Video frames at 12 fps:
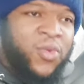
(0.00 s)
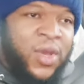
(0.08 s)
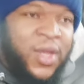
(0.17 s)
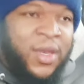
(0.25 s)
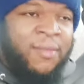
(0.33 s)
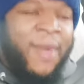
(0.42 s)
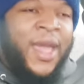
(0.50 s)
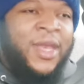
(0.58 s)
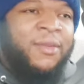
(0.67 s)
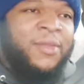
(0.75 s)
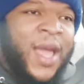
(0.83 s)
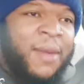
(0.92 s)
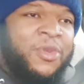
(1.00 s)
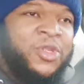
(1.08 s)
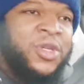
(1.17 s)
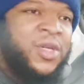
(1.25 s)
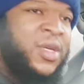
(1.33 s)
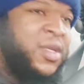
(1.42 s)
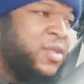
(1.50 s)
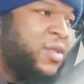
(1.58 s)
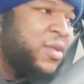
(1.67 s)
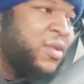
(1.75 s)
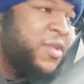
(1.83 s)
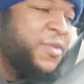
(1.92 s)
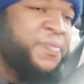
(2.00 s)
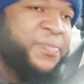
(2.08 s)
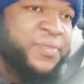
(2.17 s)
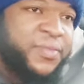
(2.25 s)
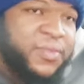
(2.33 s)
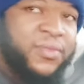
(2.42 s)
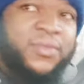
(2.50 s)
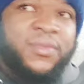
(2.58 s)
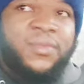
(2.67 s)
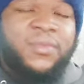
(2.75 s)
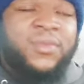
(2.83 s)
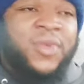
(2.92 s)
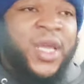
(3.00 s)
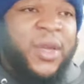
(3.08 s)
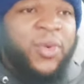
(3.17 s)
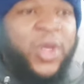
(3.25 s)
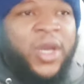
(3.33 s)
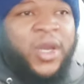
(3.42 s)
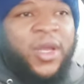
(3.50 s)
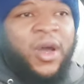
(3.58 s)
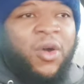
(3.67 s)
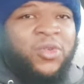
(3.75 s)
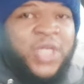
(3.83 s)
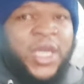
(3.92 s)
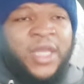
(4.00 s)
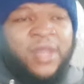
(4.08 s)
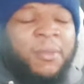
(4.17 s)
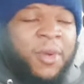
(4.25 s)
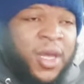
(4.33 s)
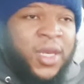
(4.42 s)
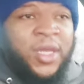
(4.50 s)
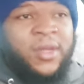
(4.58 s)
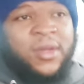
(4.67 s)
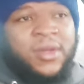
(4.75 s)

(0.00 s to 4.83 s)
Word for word: You didn't made them damaged goods. Get rid of the coach, Keep the money,